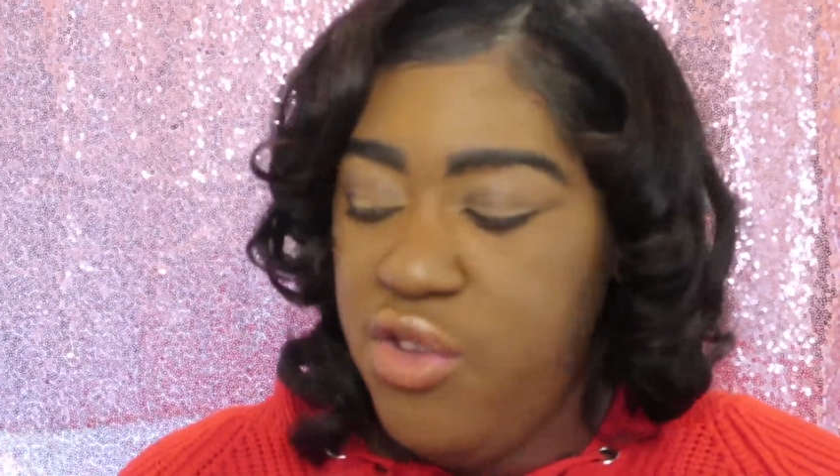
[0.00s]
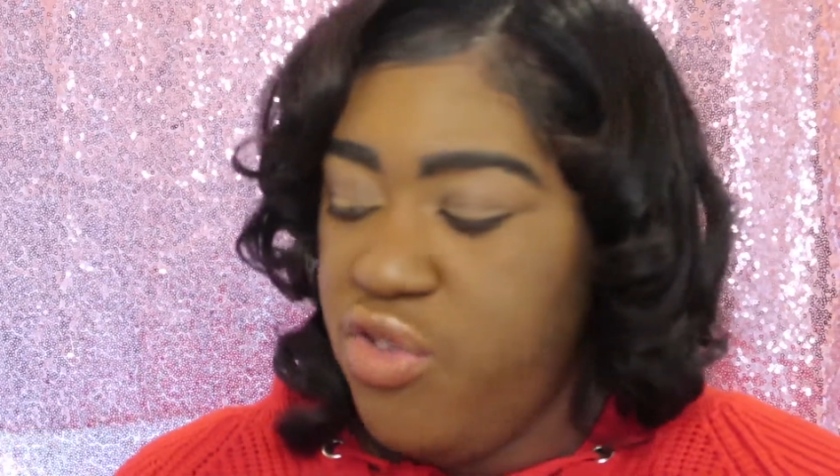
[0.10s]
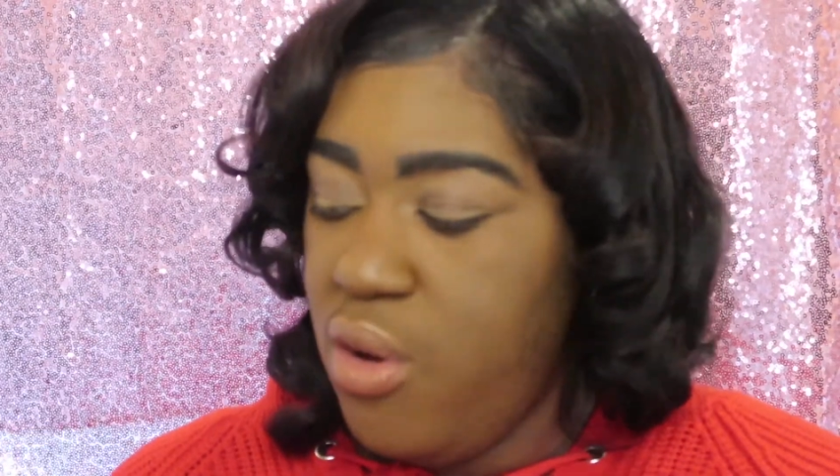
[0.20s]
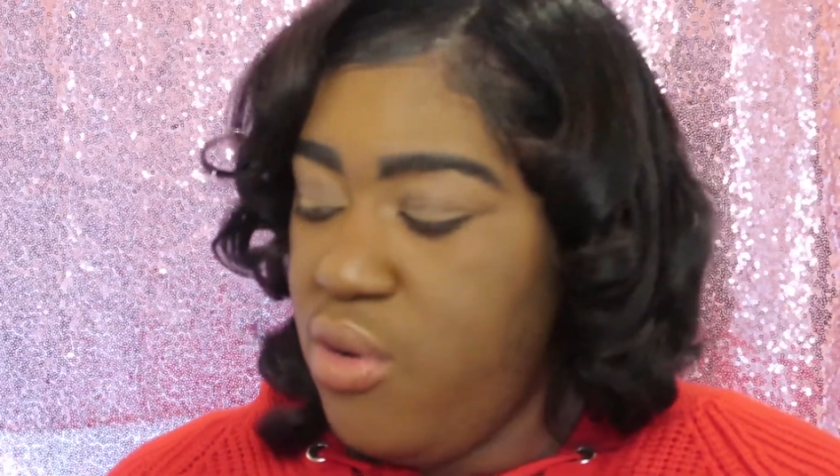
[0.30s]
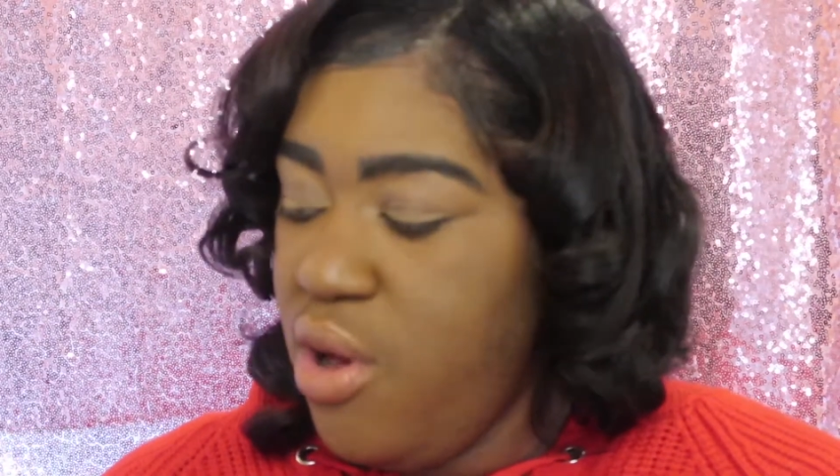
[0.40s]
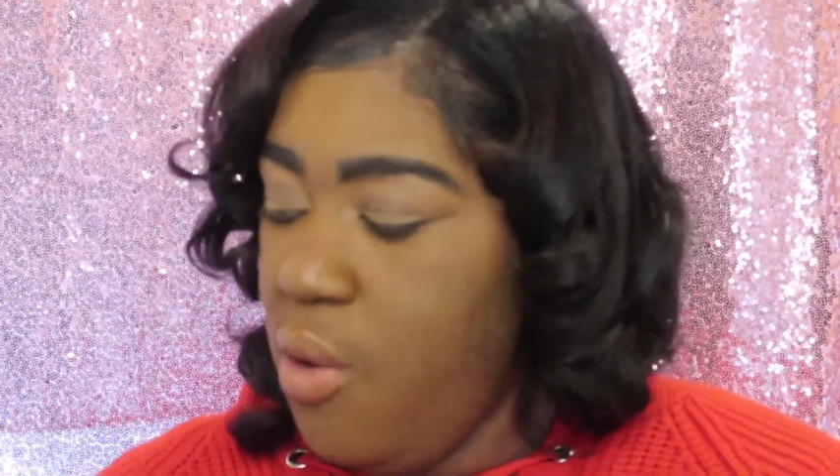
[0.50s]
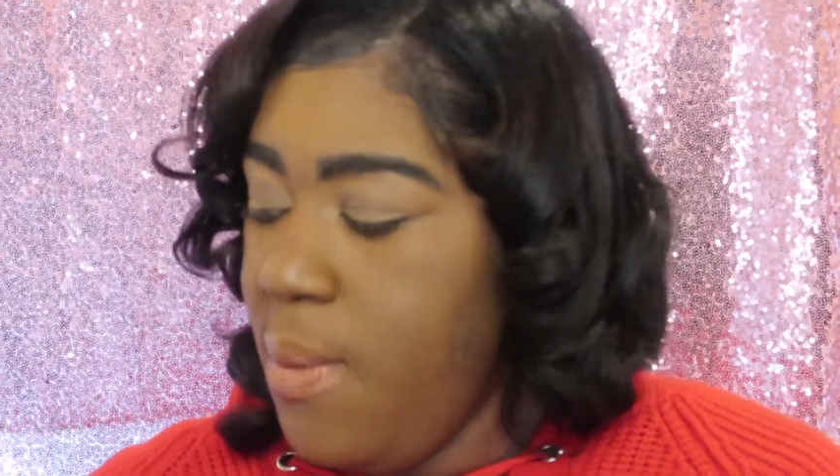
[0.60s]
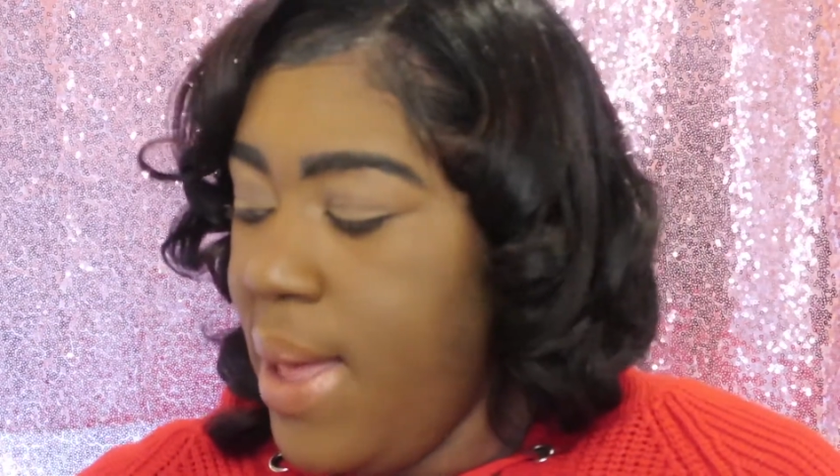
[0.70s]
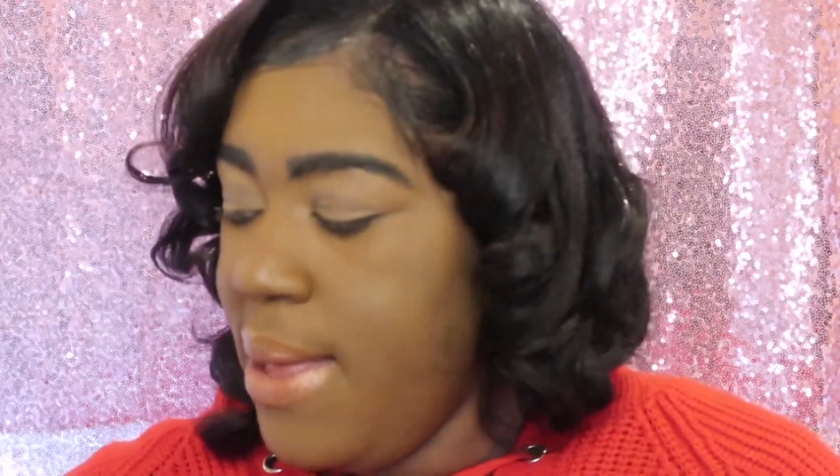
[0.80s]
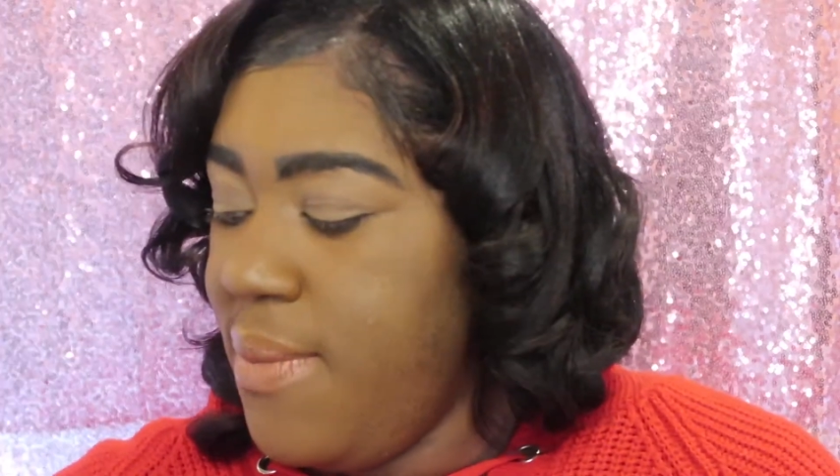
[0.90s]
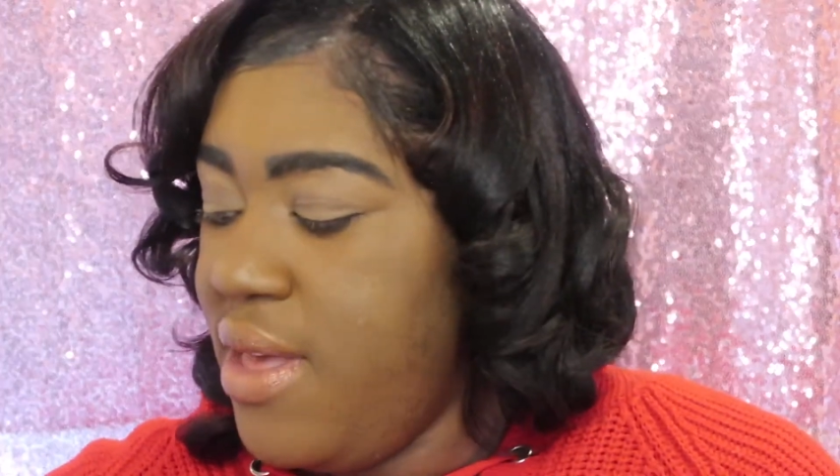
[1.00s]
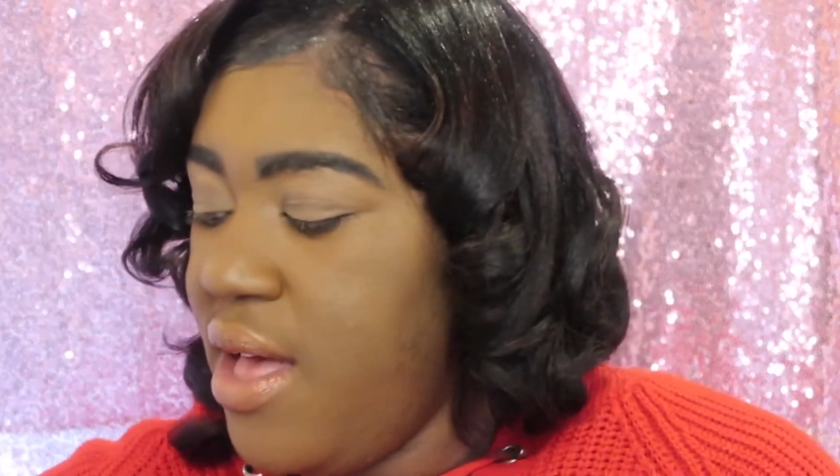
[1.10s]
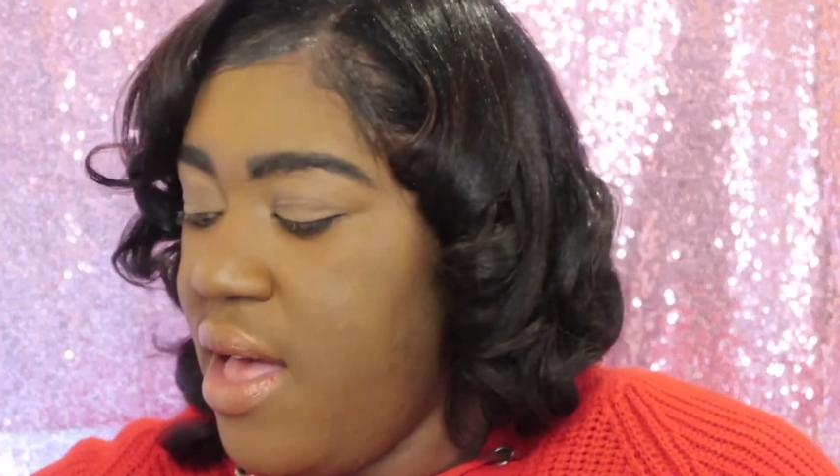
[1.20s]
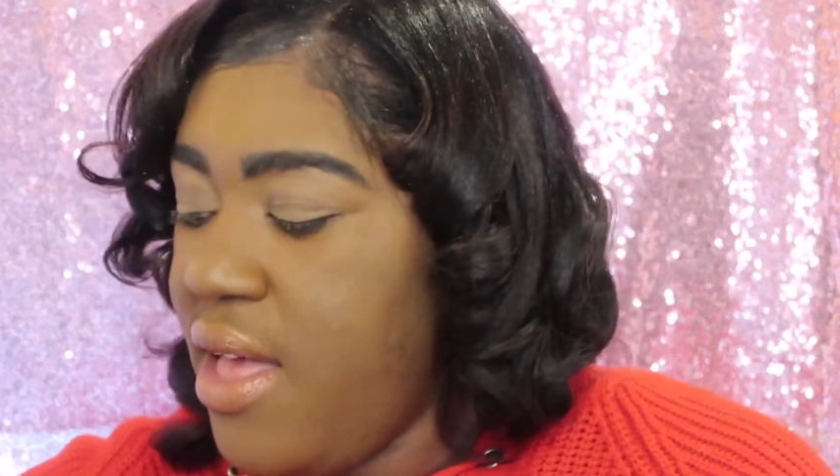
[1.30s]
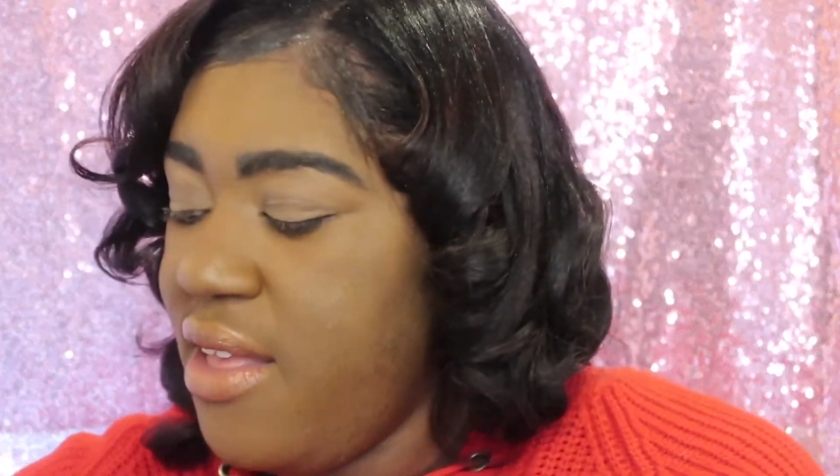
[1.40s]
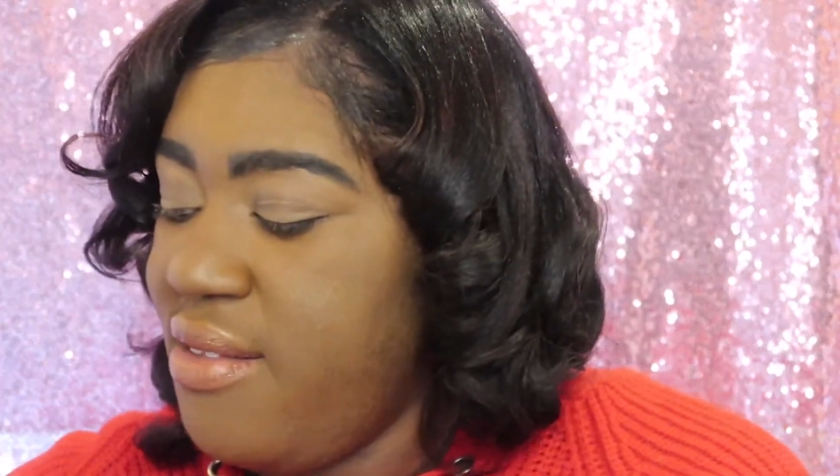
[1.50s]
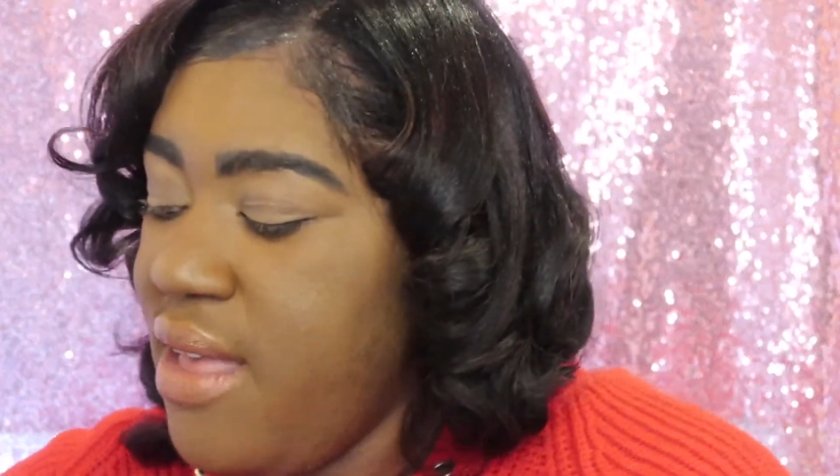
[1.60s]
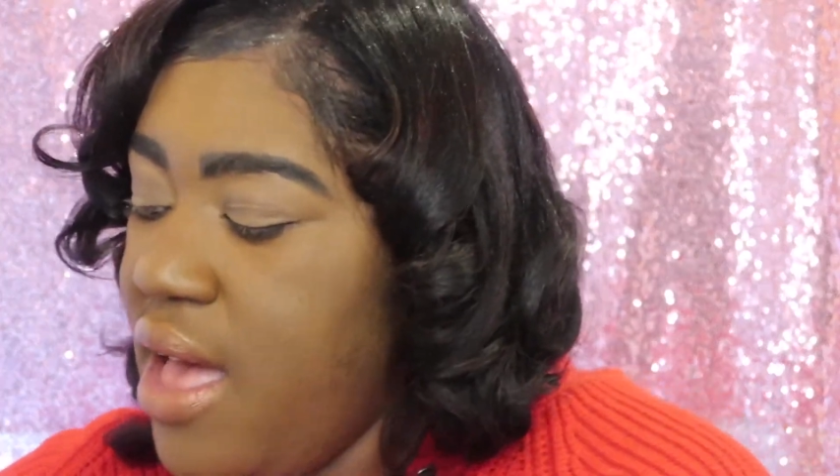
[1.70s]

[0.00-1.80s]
So don't mind me, guys.